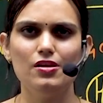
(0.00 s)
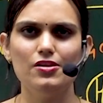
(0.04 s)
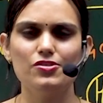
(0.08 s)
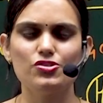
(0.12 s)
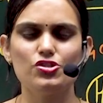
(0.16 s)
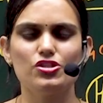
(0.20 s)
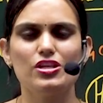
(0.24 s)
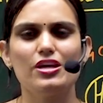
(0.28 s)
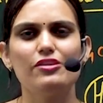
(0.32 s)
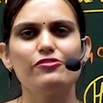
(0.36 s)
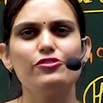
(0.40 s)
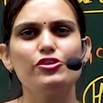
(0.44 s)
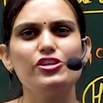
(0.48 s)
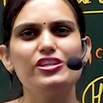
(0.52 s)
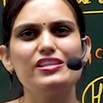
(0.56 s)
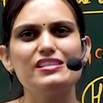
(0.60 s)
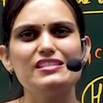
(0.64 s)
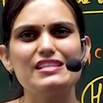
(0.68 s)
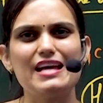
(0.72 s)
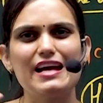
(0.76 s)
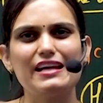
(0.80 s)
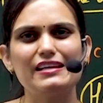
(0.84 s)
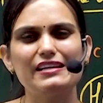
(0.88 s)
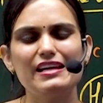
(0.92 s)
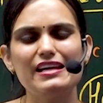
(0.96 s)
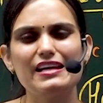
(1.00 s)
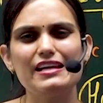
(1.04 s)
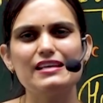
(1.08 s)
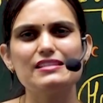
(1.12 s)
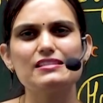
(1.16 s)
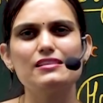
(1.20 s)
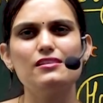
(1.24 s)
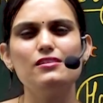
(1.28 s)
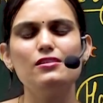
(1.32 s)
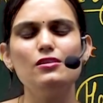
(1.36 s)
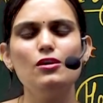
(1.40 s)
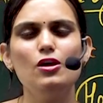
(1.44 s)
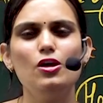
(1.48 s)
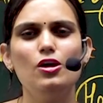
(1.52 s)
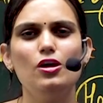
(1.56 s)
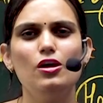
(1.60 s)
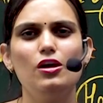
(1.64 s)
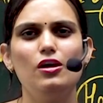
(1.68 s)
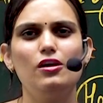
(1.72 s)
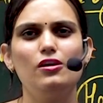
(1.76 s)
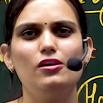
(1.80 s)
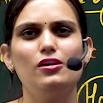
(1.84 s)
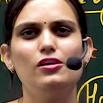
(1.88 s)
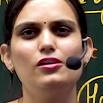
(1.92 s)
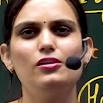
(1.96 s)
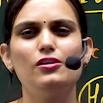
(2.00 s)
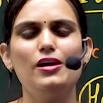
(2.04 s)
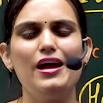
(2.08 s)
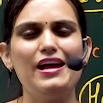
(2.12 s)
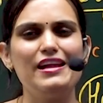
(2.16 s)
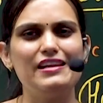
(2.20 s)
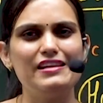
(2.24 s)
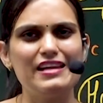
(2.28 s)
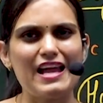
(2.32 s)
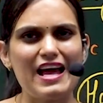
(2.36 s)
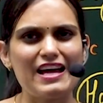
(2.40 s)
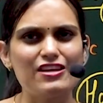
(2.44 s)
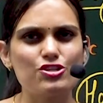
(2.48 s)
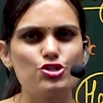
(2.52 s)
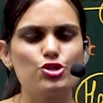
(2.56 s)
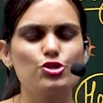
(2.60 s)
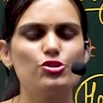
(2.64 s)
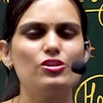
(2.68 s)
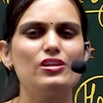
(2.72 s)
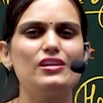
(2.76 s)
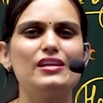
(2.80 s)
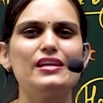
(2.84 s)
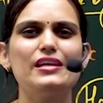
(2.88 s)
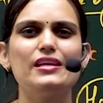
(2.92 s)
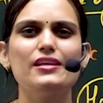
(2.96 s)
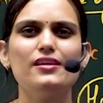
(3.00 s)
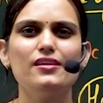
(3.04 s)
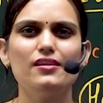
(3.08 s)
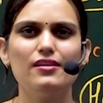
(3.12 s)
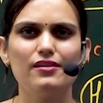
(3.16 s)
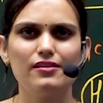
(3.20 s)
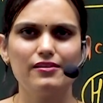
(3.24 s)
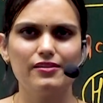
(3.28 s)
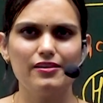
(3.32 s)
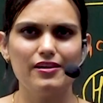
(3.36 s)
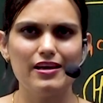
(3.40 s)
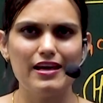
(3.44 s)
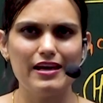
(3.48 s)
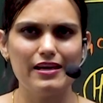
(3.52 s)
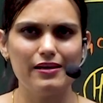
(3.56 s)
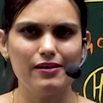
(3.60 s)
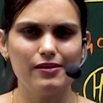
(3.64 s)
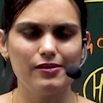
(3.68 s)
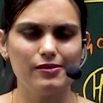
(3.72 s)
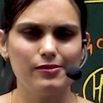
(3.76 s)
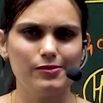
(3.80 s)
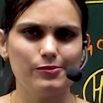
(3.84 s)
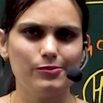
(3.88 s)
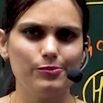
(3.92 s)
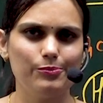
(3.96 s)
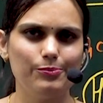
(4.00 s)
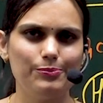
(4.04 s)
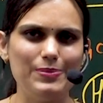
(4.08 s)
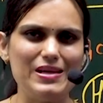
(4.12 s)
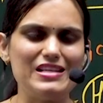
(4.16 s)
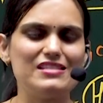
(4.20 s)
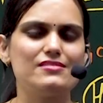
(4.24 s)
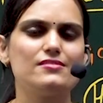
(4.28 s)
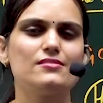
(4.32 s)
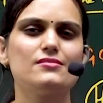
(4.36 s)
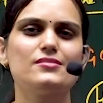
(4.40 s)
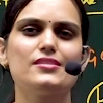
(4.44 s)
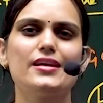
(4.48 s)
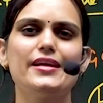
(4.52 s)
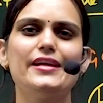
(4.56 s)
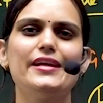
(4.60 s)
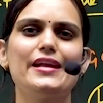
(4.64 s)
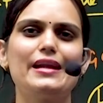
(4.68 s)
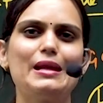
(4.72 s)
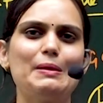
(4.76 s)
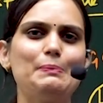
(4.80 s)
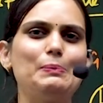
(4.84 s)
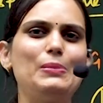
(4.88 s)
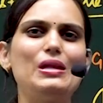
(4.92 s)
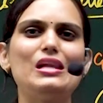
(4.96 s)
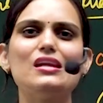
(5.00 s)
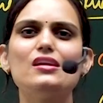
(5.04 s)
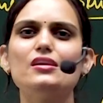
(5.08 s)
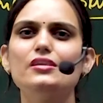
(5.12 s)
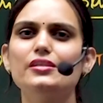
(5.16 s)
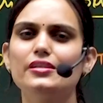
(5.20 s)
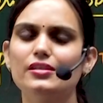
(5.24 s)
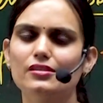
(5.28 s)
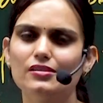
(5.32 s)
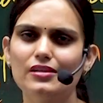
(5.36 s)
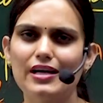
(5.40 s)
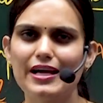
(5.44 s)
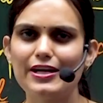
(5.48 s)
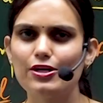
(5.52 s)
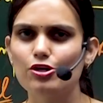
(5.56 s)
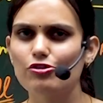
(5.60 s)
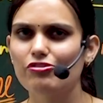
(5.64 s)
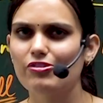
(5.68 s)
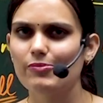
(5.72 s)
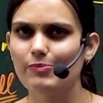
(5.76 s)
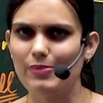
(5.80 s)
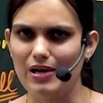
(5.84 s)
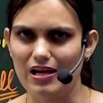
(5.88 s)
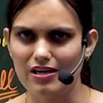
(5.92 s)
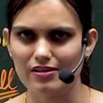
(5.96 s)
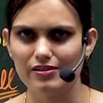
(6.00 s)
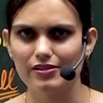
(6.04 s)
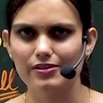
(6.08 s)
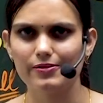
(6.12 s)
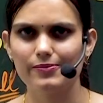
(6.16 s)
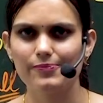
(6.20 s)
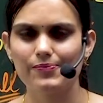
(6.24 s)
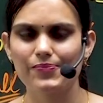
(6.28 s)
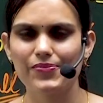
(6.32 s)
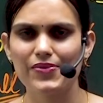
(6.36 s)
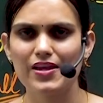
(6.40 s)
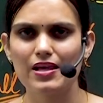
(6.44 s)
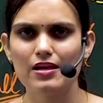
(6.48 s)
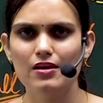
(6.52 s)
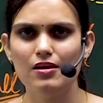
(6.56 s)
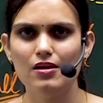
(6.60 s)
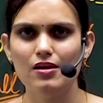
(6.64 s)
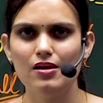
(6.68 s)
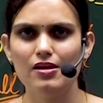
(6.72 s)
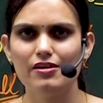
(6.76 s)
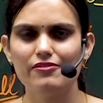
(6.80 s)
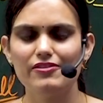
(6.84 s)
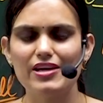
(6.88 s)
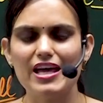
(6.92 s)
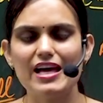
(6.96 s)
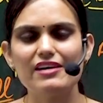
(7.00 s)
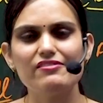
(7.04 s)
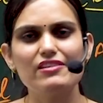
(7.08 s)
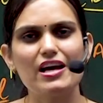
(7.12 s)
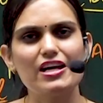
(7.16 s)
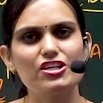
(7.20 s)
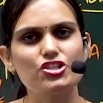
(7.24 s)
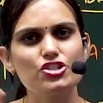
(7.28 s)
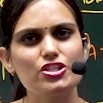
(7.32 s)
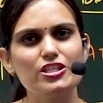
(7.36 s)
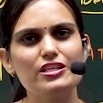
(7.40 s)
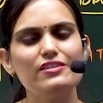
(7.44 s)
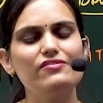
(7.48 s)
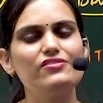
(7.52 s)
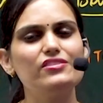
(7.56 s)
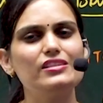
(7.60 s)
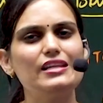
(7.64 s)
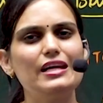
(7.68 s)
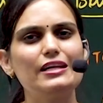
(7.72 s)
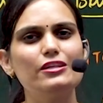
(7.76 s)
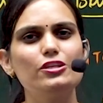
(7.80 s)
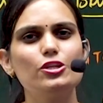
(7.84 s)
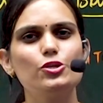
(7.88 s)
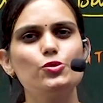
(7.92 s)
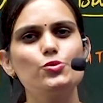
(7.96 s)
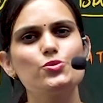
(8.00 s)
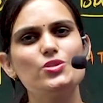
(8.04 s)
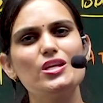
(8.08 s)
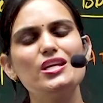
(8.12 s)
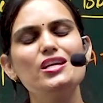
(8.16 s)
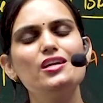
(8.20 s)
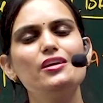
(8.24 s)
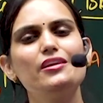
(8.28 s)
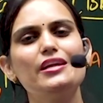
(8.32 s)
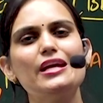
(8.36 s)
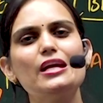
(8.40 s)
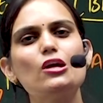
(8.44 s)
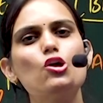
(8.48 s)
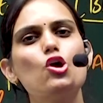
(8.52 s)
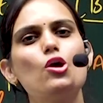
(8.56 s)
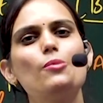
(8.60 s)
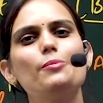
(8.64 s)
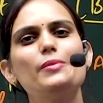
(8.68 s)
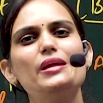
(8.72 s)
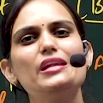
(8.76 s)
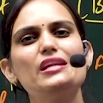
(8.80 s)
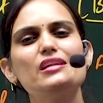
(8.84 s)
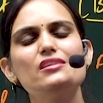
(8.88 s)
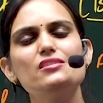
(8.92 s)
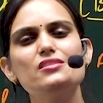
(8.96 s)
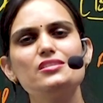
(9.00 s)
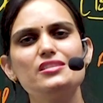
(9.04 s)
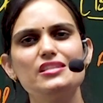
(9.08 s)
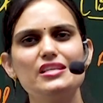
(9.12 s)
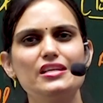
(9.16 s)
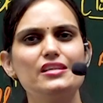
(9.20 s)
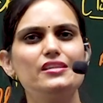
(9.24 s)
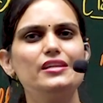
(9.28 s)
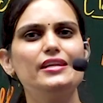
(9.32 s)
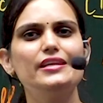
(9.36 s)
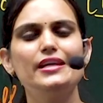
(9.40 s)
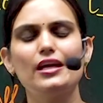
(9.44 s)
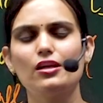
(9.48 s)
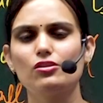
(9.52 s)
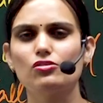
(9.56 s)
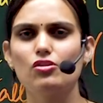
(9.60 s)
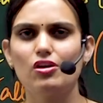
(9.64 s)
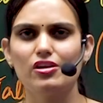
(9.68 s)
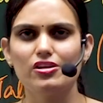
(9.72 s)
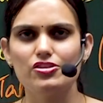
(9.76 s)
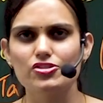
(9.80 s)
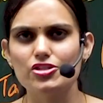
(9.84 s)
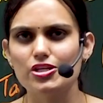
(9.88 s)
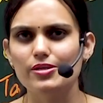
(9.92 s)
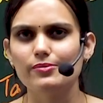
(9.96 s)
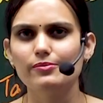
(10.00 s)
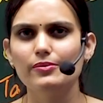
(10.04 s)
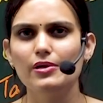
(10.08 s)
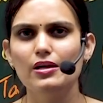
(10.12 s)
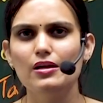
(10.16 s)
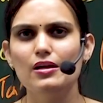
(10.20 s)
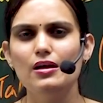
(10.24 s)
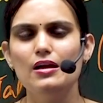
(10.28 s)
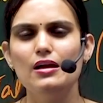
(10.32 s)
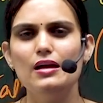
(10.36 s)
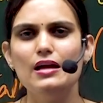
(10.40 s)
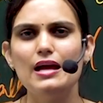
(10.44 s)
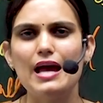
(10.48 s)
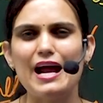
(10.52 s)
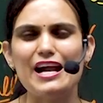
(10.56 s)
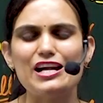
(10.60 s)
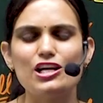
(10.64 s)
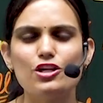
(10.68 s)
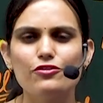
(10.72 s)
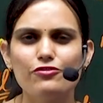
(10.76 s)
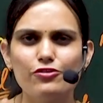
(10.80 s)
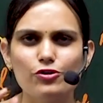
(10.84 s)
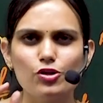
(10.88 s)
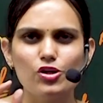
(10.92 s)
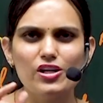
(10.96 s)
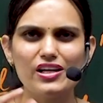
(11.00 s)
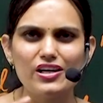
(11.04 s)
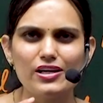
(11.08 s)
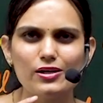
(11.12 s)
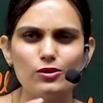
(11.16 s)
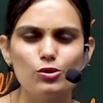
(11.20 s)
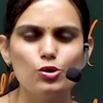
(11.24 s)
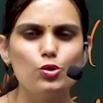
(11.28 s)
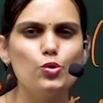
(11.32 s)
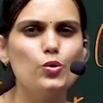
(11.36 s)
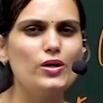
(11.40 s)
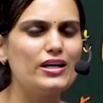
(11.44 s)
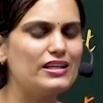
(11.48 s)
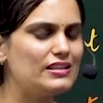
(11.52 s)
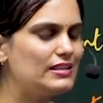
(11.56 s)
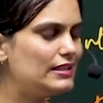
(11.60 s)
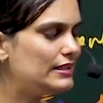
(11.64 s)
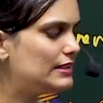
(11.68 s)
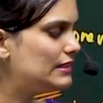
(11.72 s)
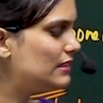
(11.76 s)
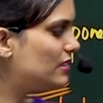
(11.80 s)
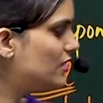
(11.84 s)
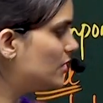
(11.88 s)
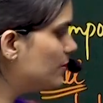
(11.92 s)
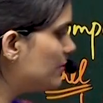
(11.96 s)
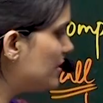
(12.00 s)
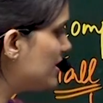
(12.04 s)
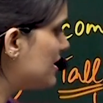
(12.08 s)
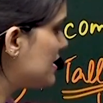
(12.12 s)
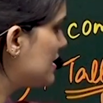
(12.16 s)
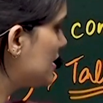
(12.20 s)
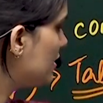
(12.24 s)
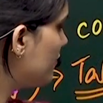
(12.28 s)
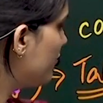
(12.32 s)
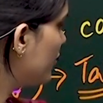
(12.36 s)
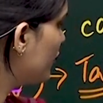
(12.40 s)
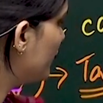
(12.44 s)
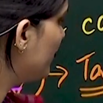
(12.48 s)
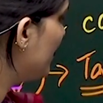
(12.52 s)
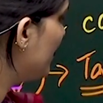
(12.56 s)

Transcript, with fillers: So therefore it is acting as a uh, naturally pesticide repellent kind of a plant. We have achieved that using recombinant D N A technology. And if you look, look at the term itself, you